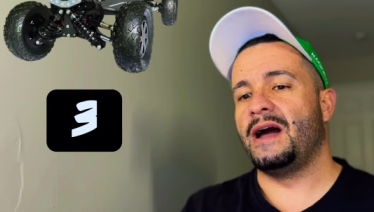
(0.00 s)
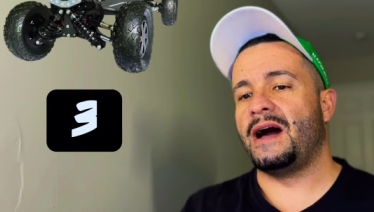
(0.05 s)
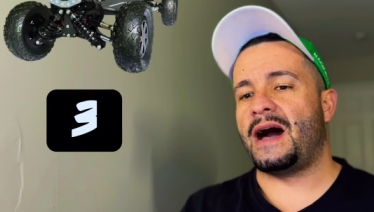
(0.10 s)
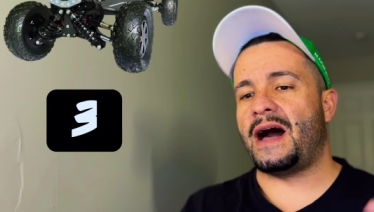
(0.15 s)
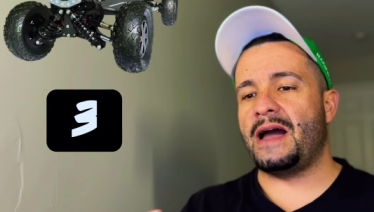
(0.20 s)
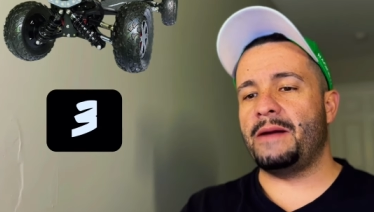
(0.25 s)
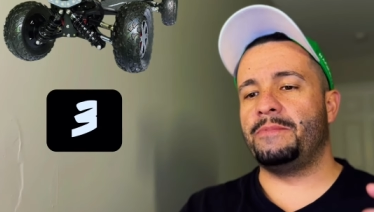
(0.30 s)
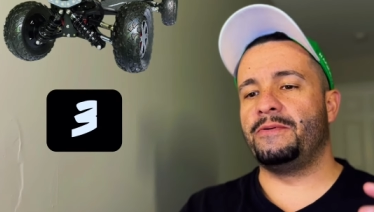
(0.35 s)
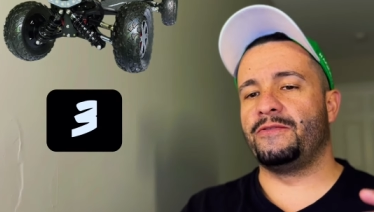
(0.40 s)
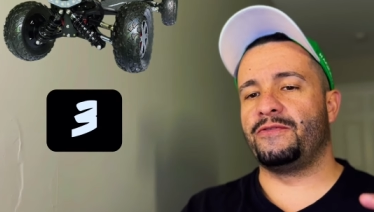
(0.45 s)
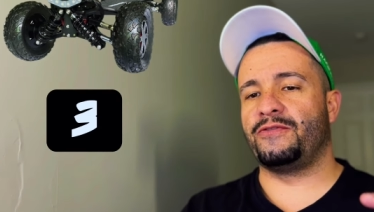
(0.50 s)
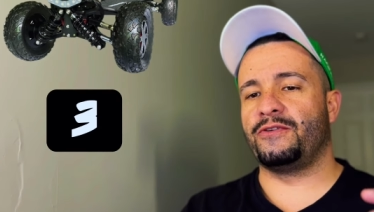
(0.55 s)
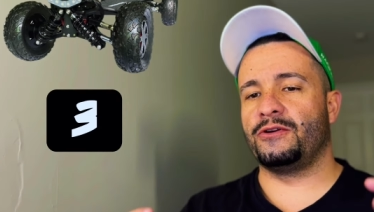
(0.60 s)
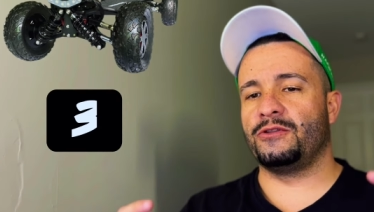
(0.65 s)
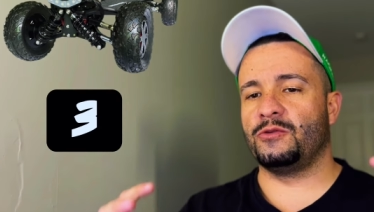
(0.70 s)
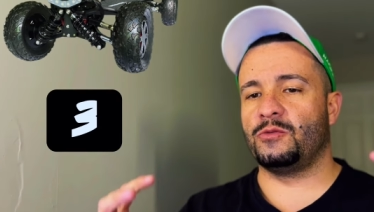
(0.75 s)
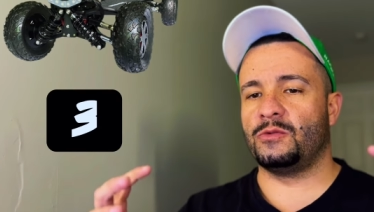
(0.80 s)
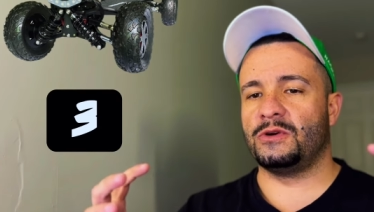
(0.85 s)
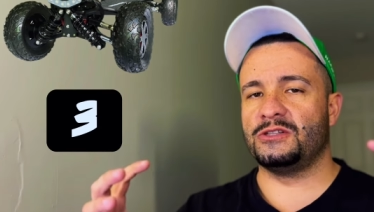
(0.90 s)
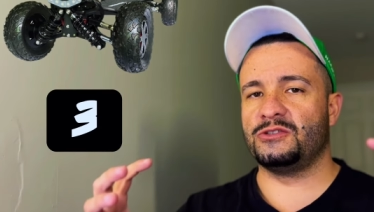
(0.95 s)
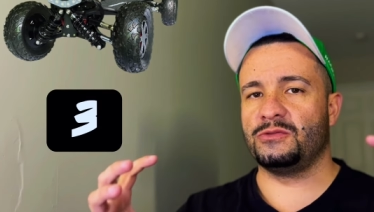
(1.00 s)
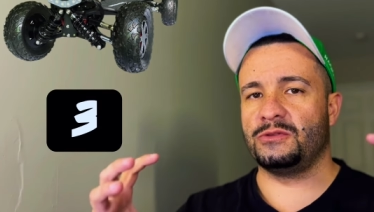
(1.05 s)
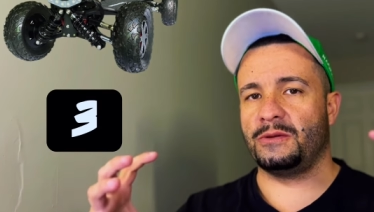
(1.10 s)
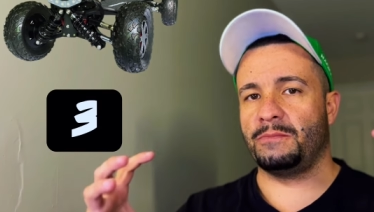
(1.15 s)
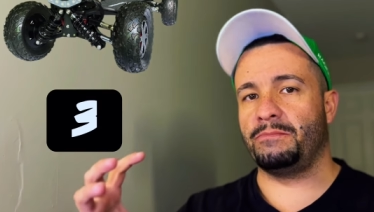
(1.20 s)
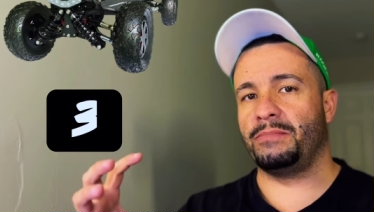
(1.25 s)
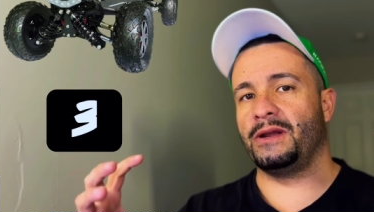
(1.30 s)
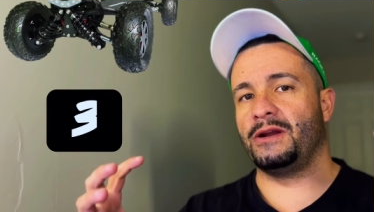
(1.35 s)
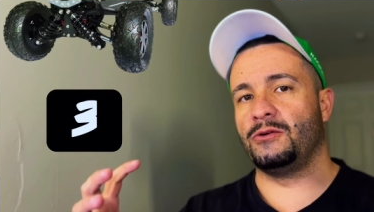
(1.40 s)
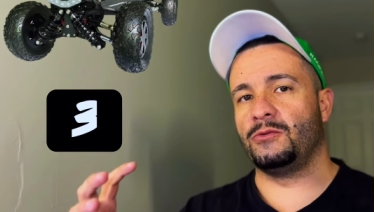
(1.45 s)
I prefer the ones with the
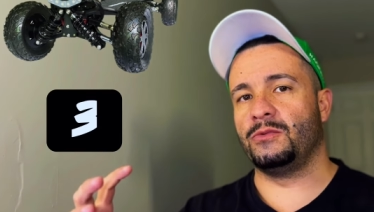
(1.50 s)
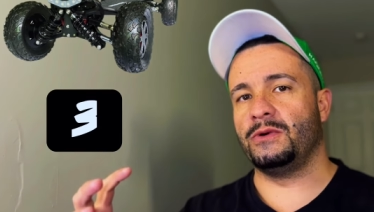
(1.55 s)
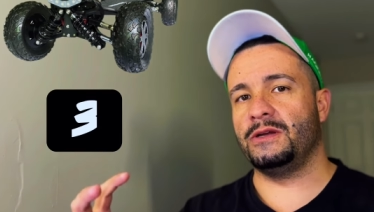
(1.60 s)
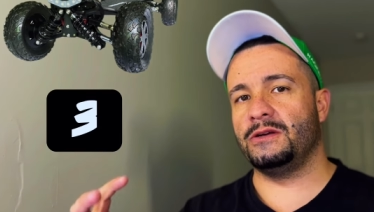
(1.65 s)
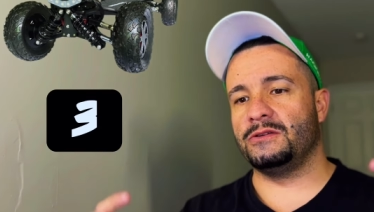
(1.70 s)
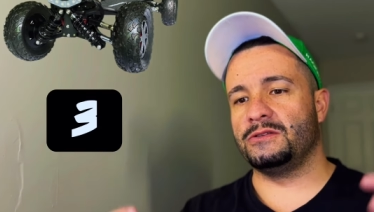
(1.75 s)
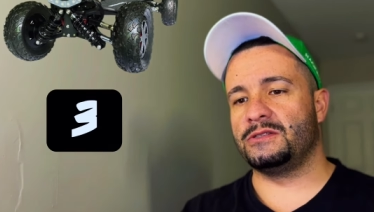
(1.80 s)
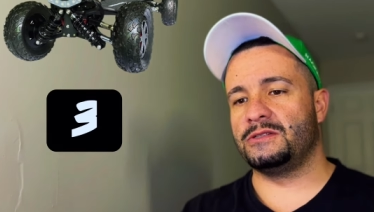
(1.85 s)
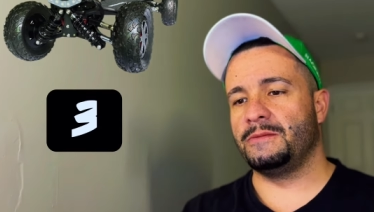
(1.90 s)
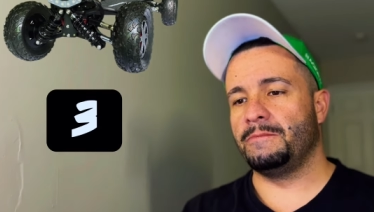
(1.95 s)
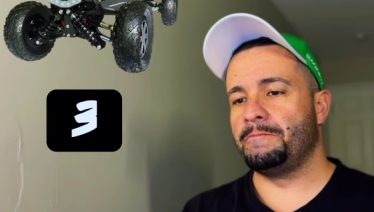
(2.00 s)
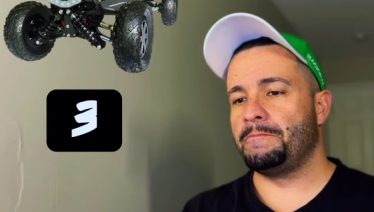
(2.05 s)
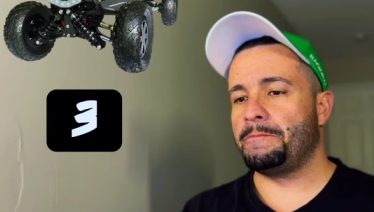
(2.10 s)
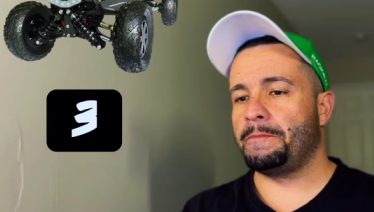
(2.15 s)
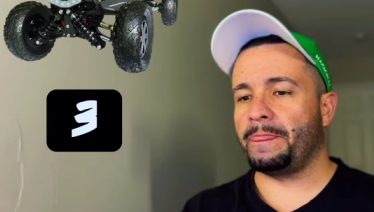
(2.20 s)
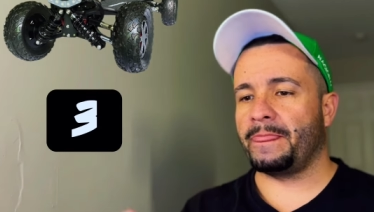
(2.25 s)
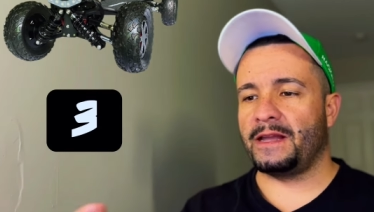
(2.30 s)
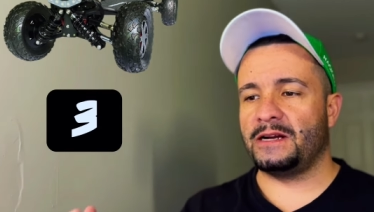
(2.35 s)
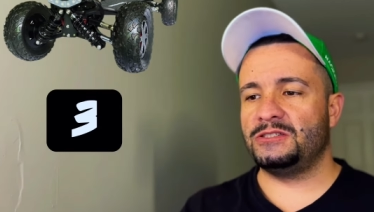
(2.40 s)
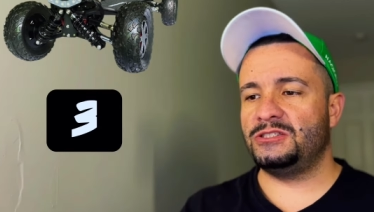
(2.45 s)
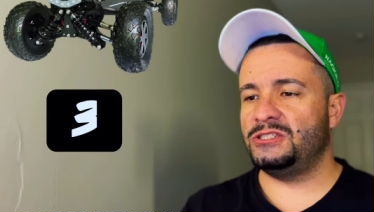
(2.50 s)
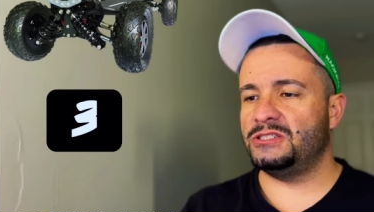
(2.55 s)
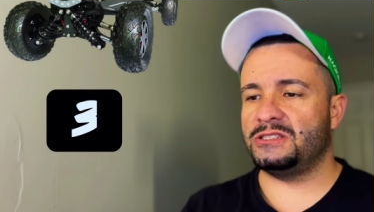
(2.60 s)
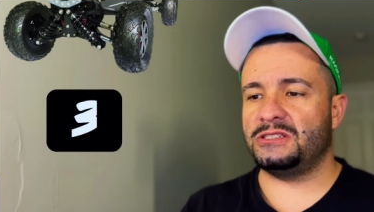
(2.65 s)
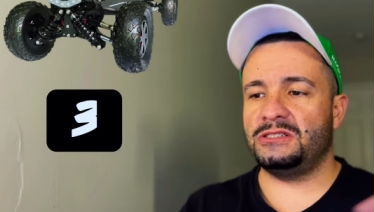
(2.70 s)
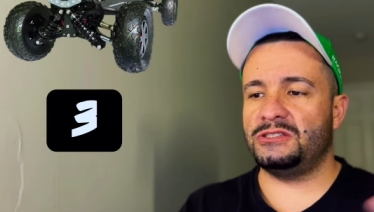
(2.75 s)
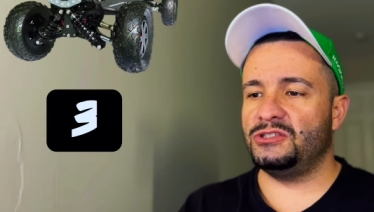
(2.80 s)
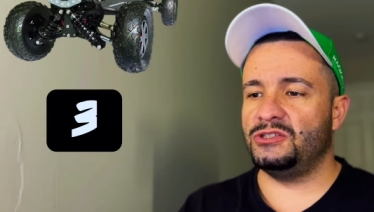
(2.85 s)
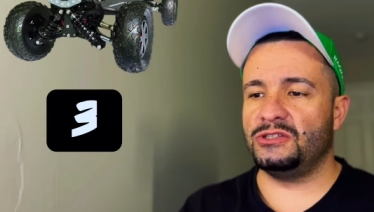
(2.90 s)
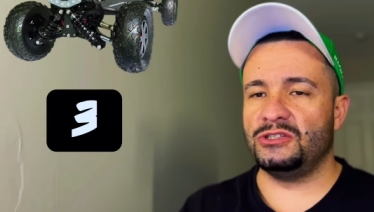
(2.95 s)
bigger wheels just
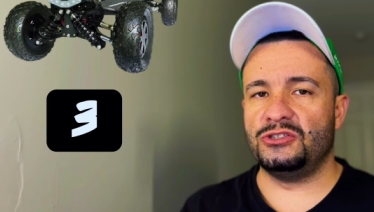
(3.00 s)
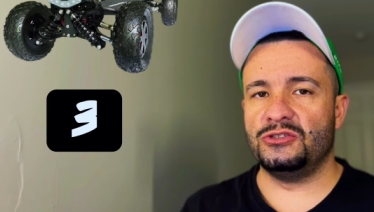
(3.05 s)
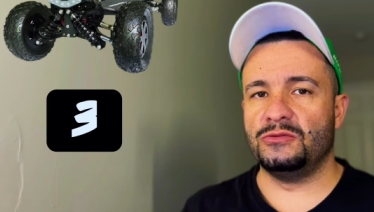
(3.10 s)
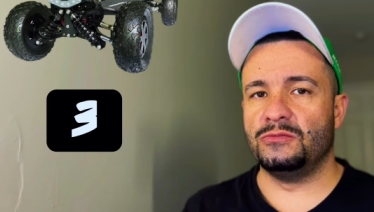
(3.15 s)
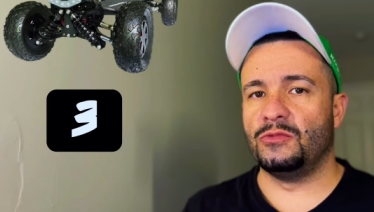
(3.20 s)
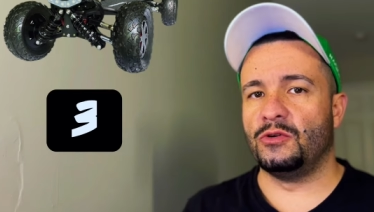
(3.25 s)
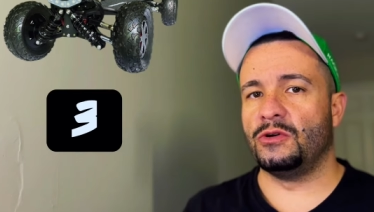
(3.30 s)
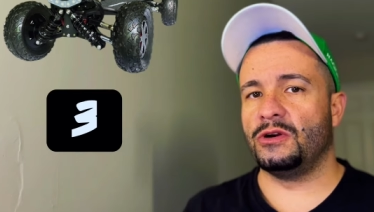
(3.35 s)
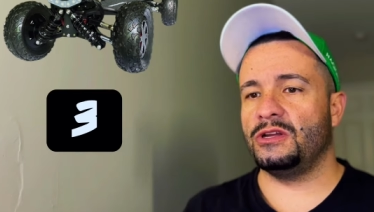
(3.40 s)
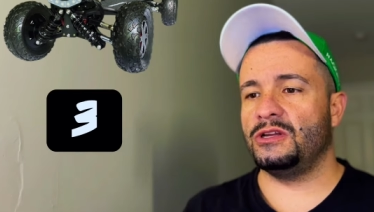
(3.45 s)
because you could do more.